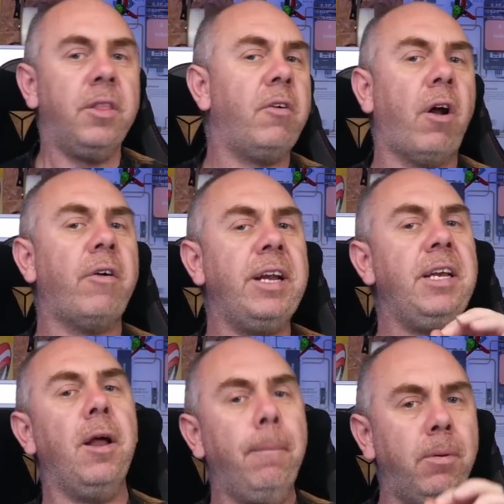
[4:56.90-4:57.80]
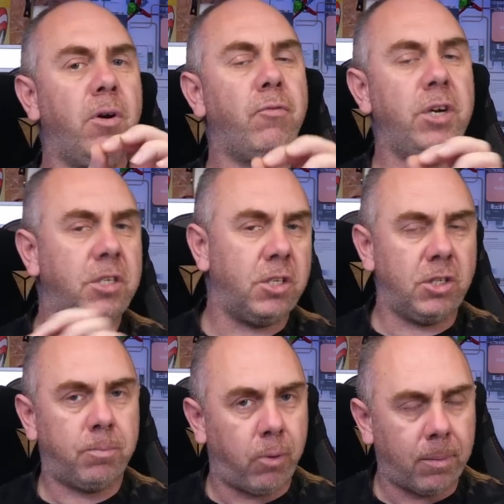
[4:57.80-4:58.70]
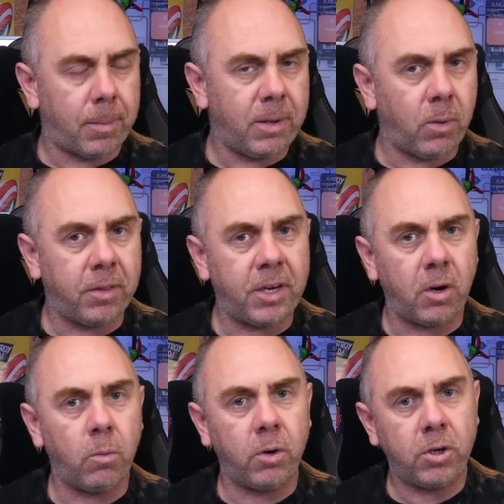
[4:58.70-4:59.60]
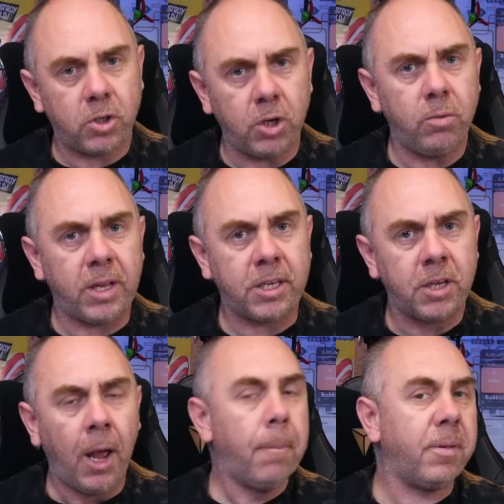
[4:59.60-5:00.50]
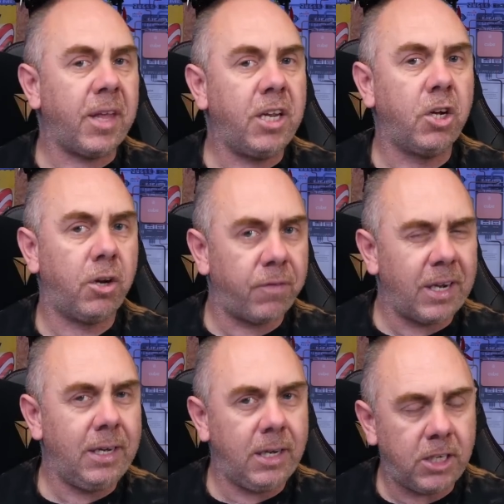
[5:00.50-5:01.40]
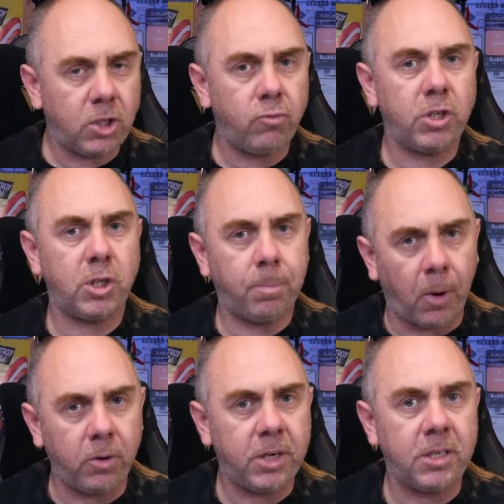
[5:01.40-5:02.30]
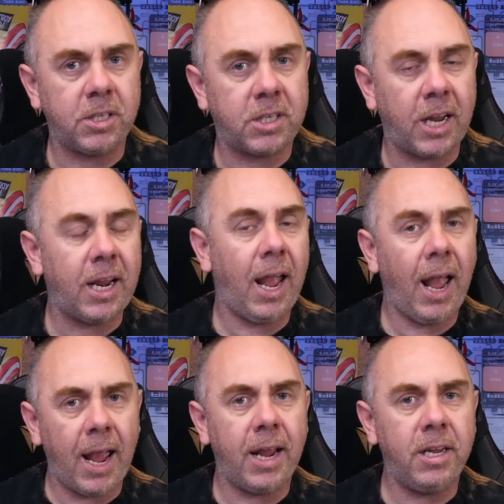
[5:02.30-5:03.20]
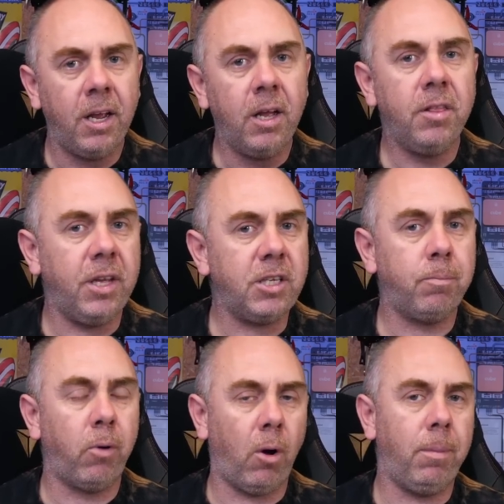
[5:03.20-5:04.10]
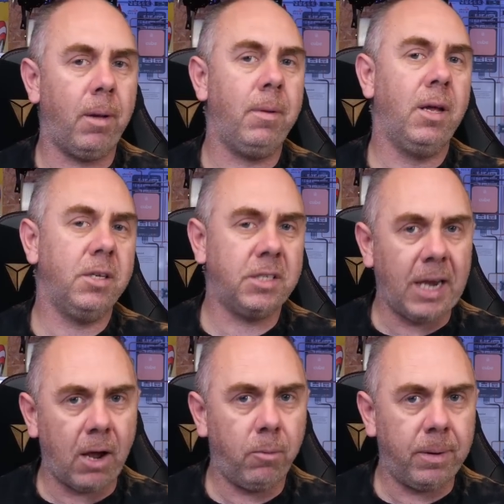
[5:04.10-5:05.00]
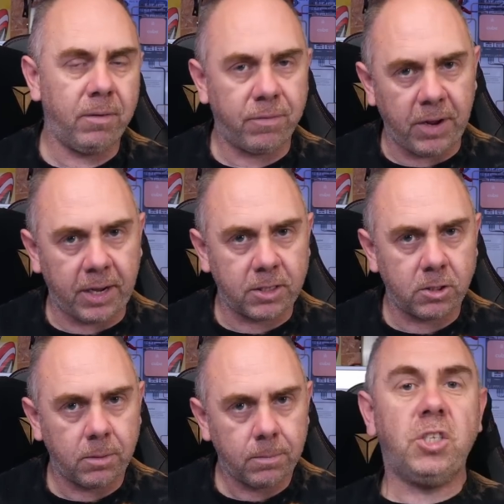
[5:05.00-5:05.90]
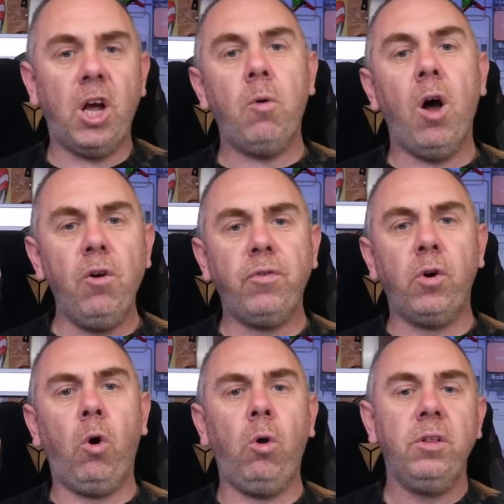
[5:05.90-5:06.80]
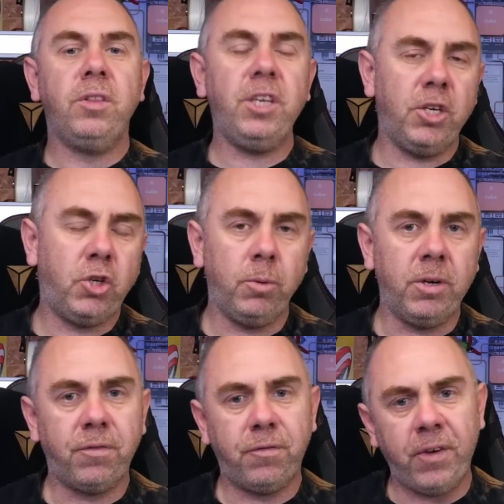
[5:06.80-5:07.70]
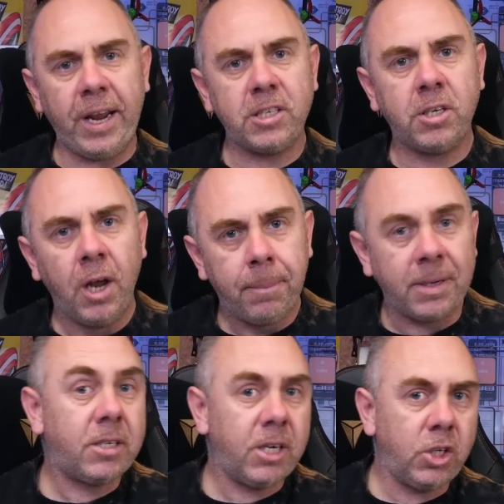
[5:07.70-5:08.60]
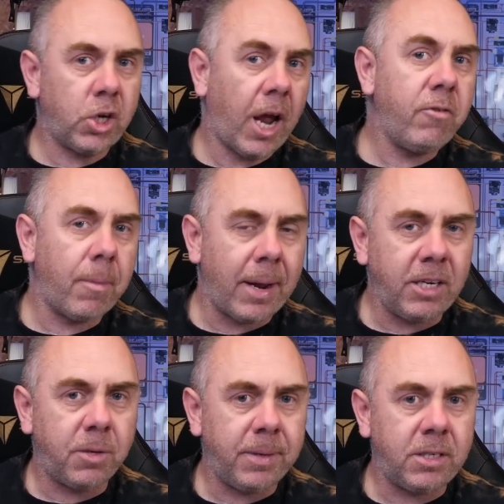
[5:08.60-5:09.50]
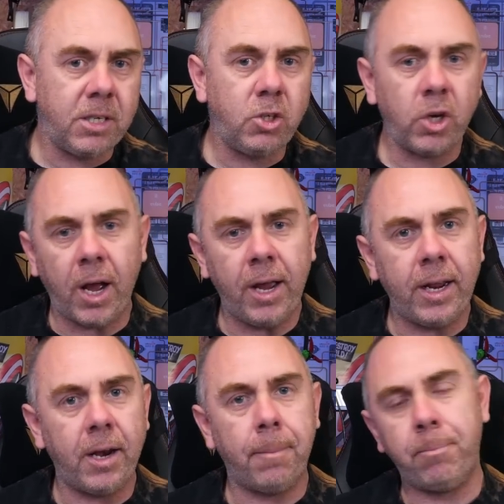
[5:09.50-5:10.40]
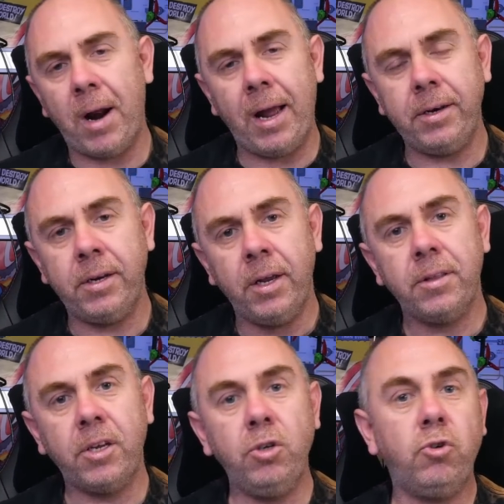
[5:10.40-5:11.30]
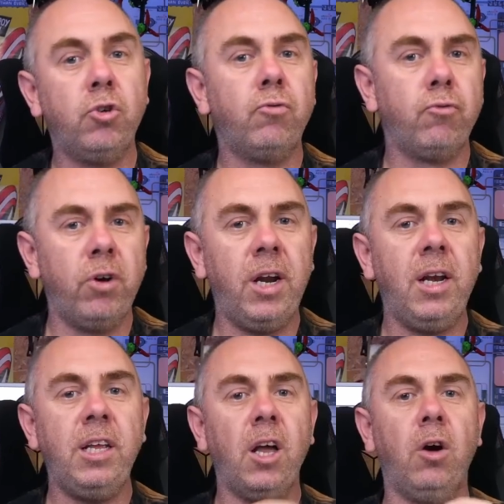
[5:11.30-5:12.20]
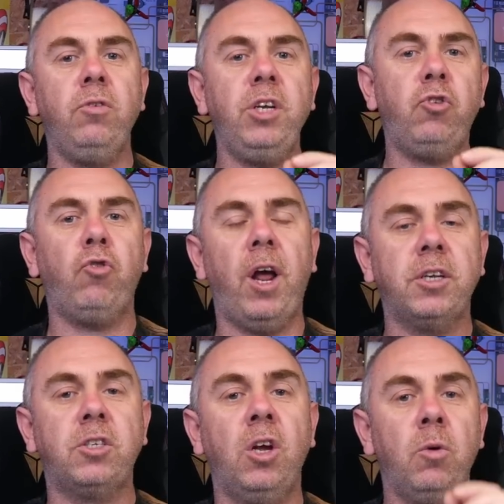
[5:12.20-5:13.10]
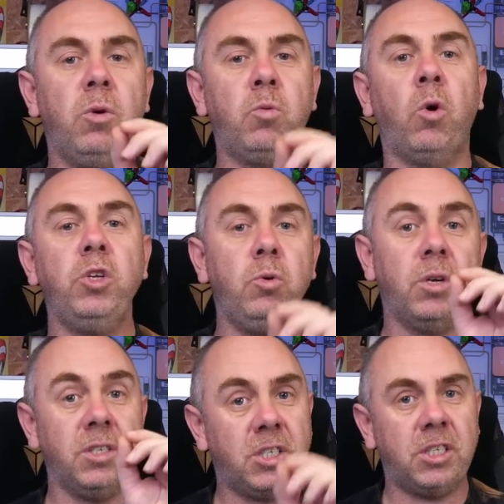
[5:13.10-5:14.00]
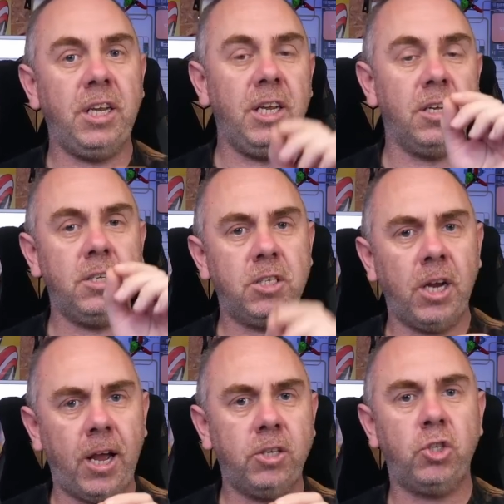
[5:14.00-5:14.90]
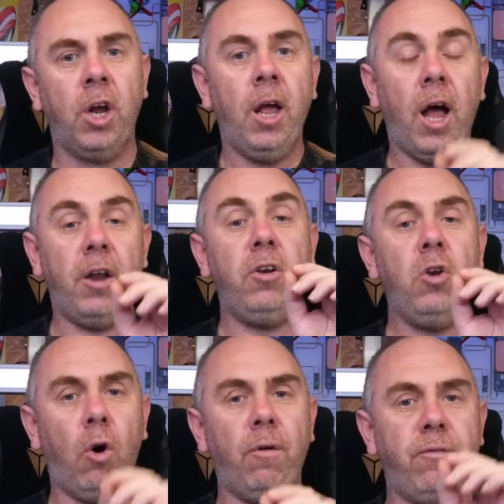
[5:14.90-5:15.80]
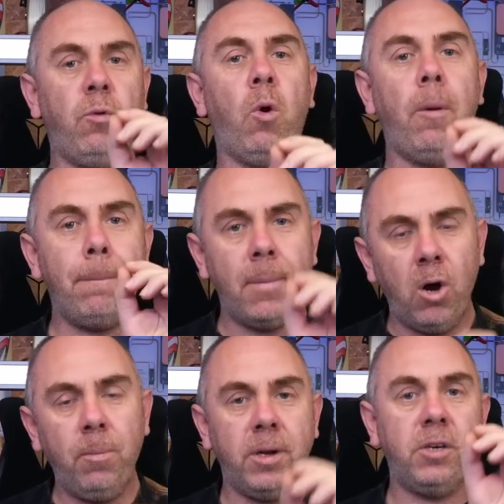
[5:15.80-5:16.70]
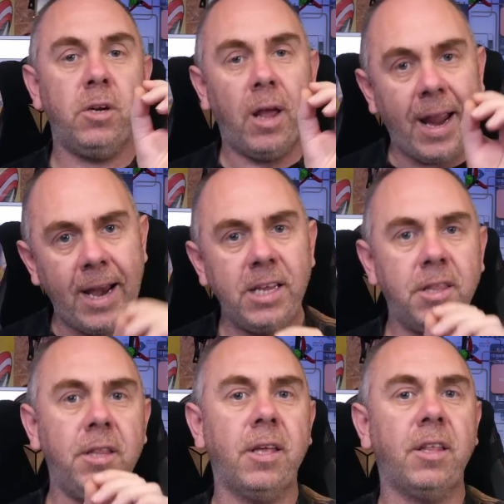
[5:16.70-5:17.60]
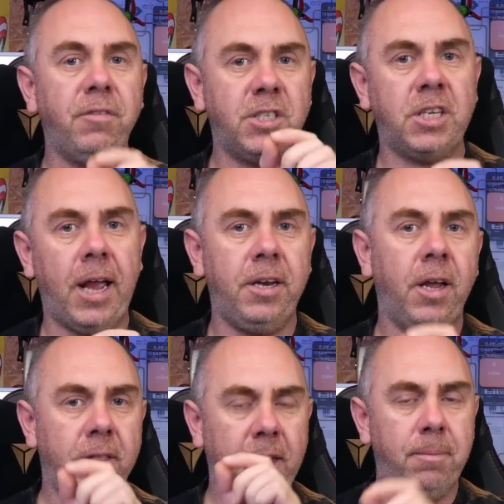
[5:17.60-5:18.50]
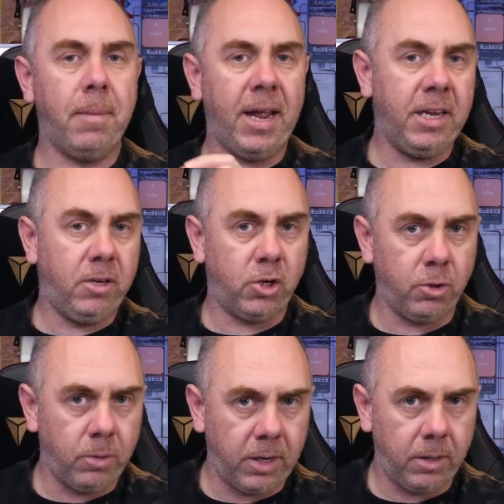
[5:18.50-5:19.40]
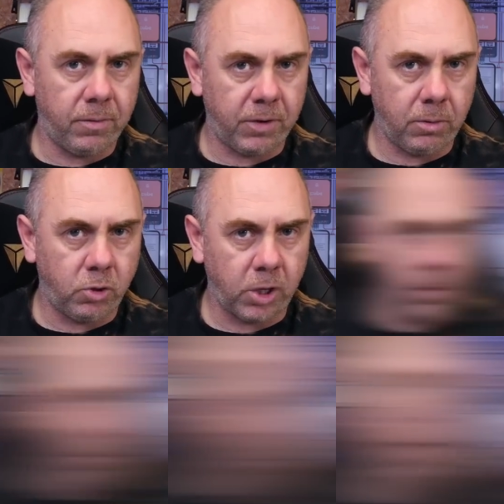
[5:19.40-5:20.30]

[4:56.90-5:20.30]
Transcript: There are a number of reasons probably why they don't want to do this, but they could have at least responded to say, hey, this problem has now been fixed. So overall, the issue is fixed, but DJI remain to be DJI and a brand that you should really only trust with what you can see and touch, and not for one moment anything that they've said they may do in the future.